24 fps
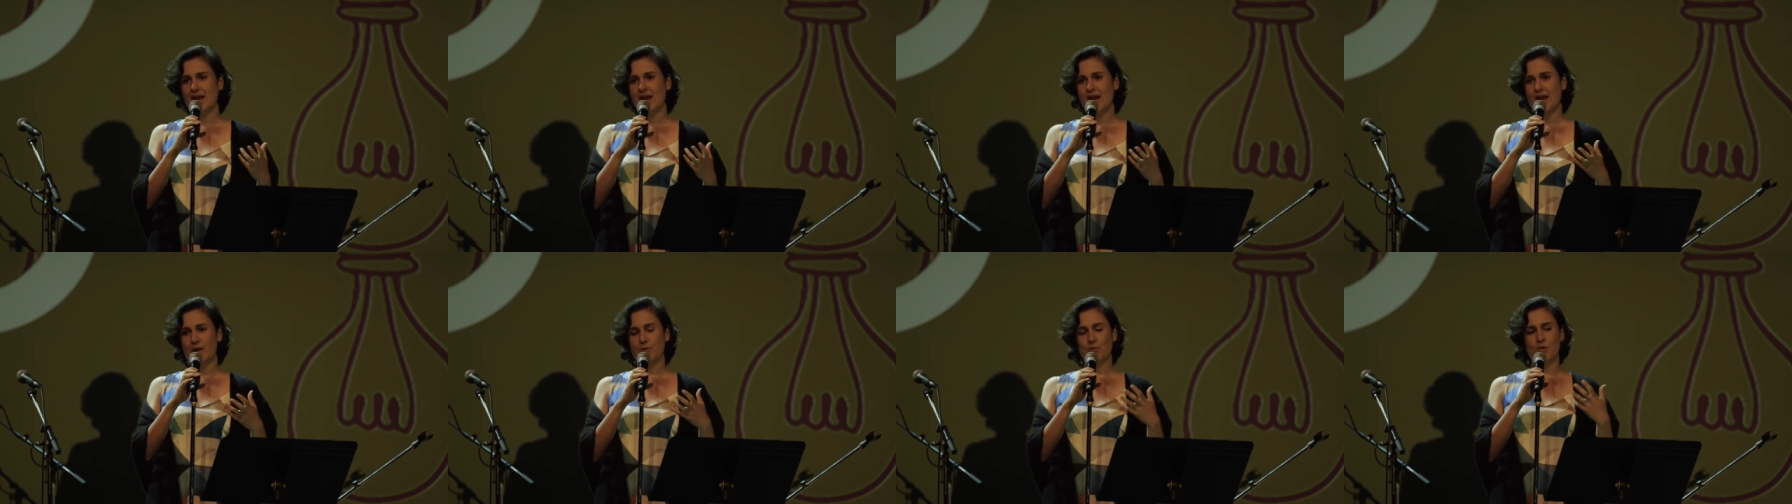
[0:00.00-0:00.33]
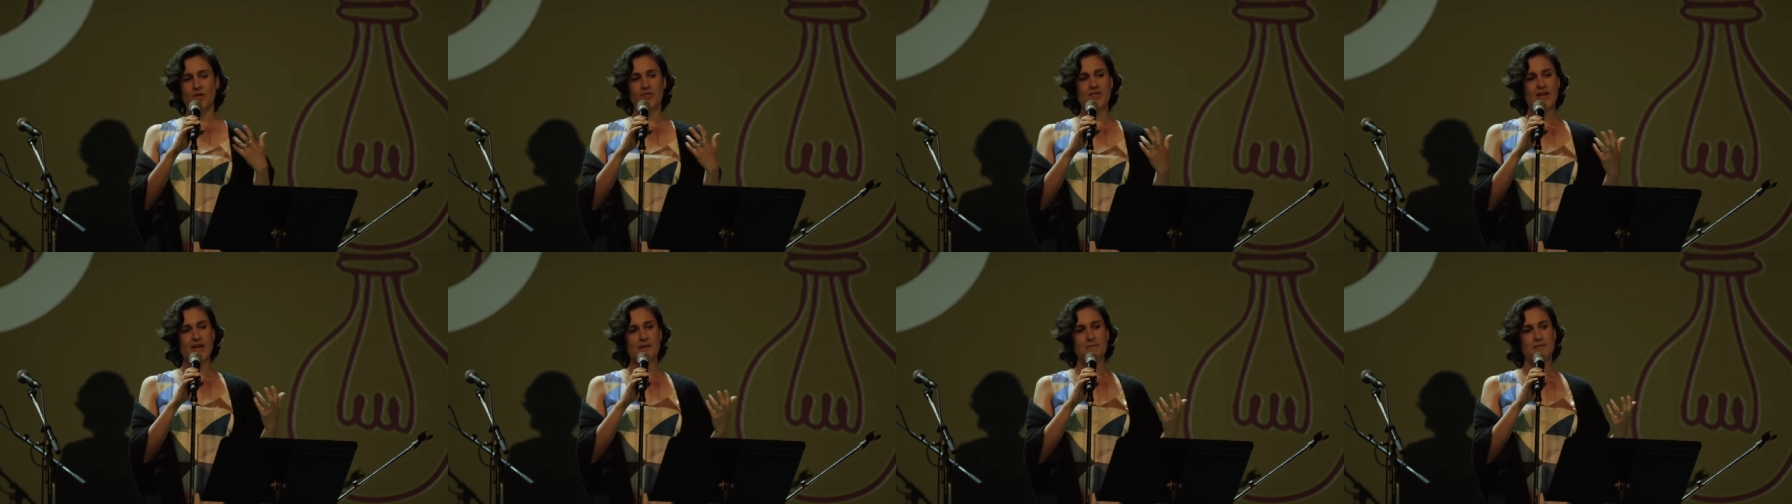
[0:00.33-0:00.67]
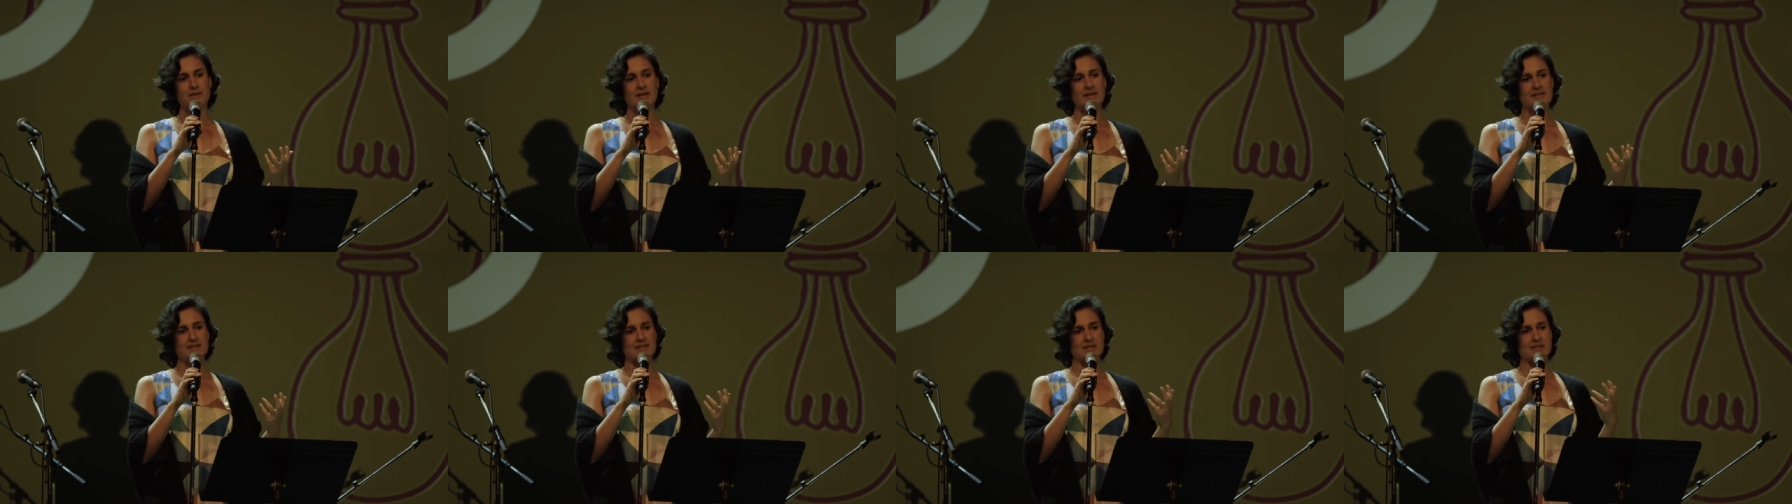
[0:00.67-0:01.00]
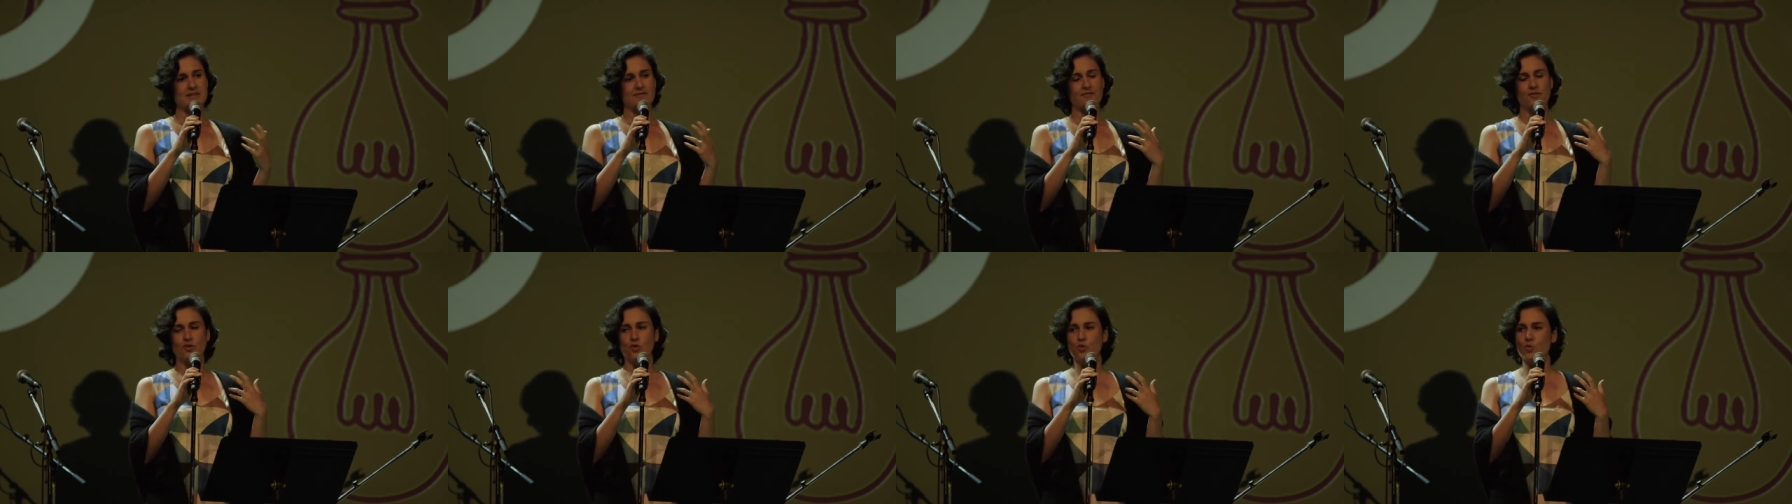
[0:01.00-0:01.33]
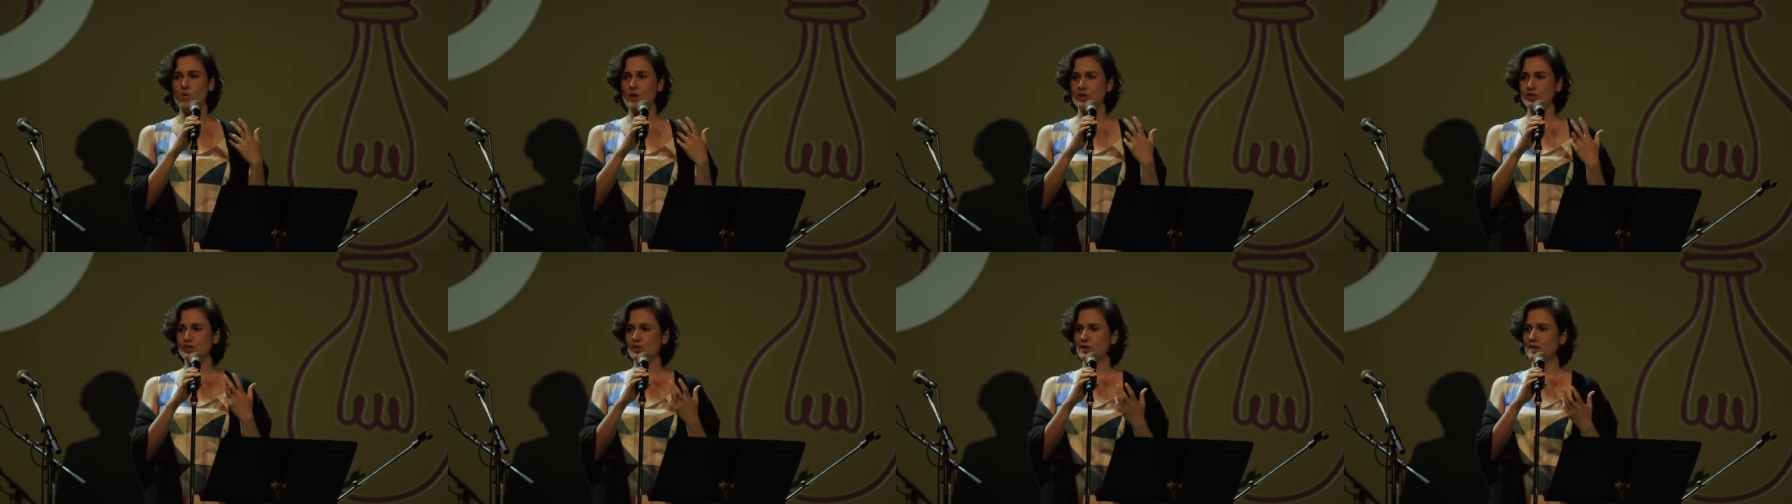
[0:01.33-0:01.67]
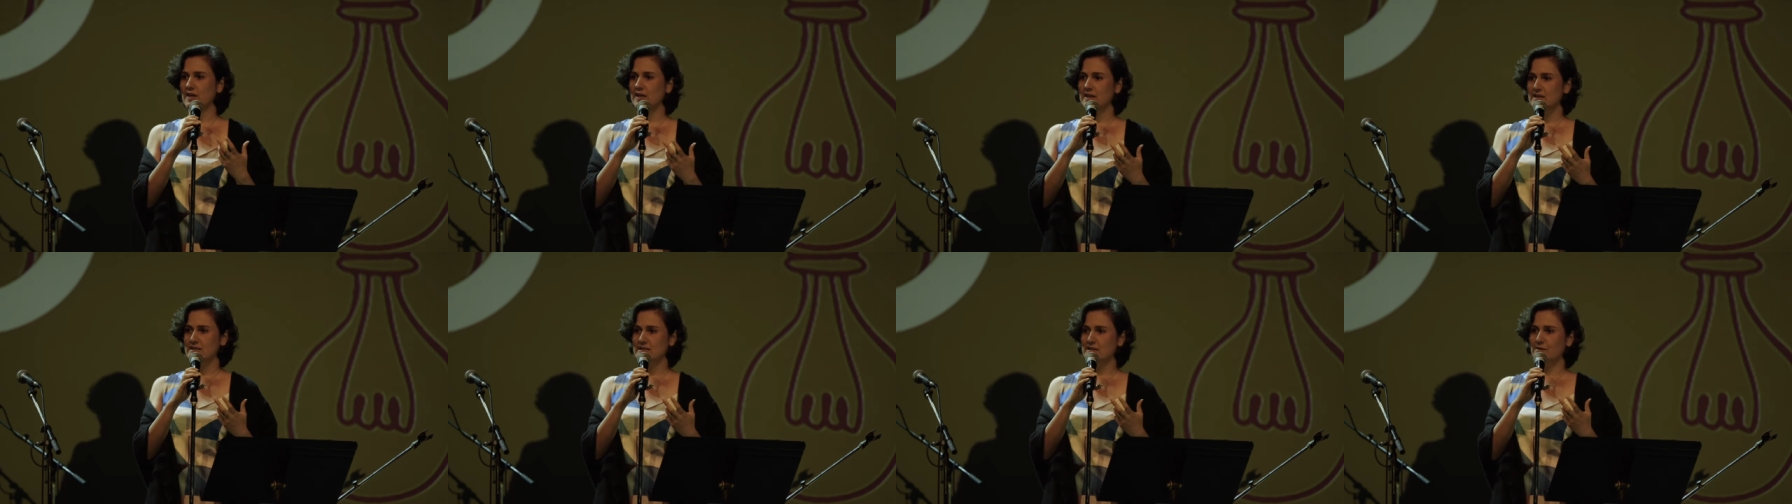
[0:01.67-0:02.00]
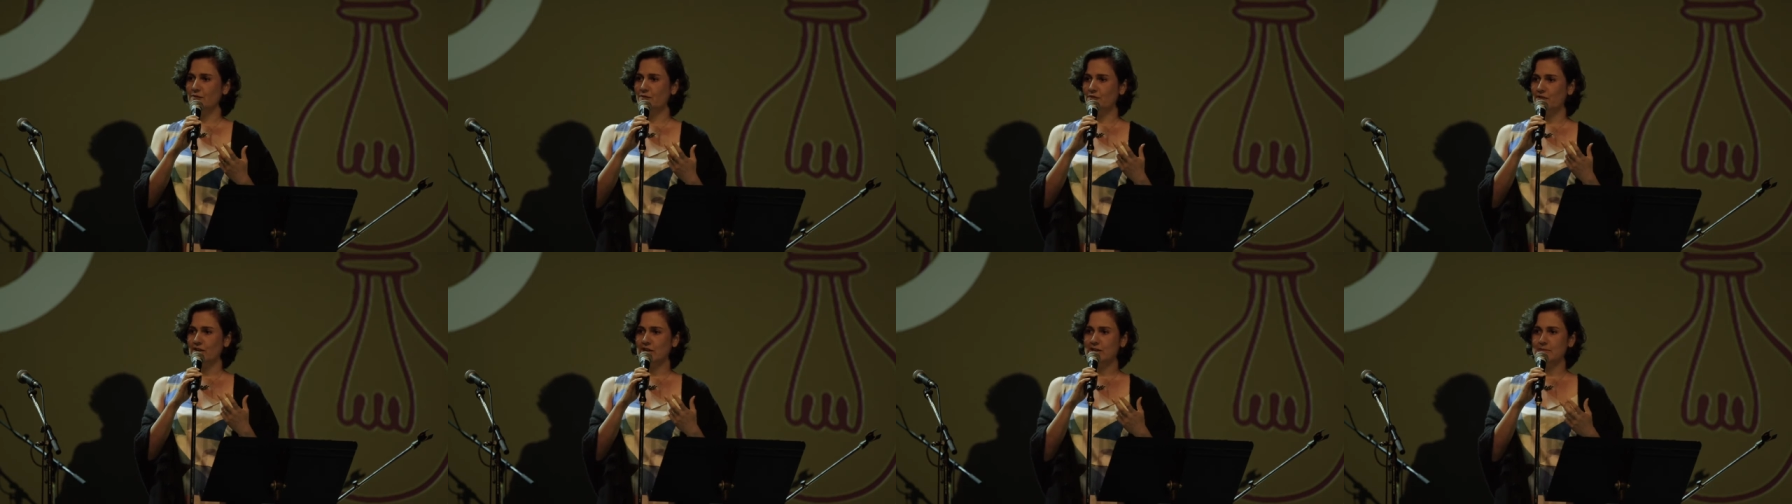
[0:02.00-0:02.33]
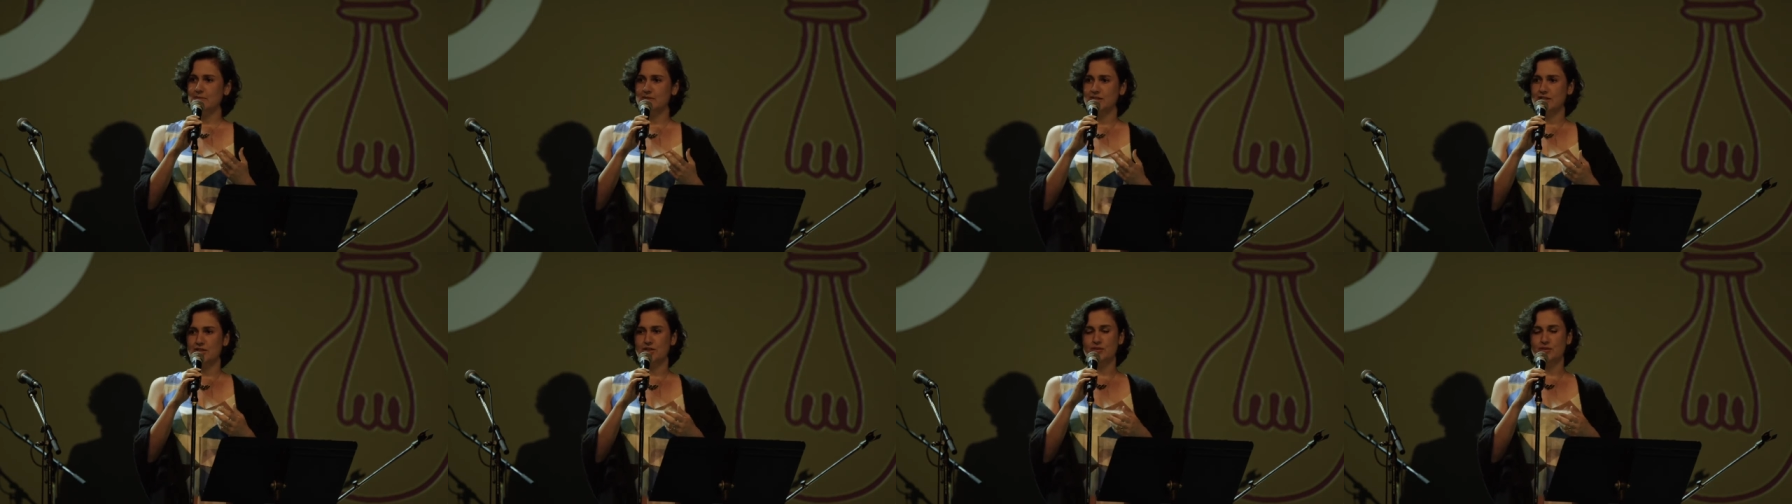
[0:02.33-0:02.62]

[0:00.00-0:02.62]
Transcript: And what that means is if you're watching Indian films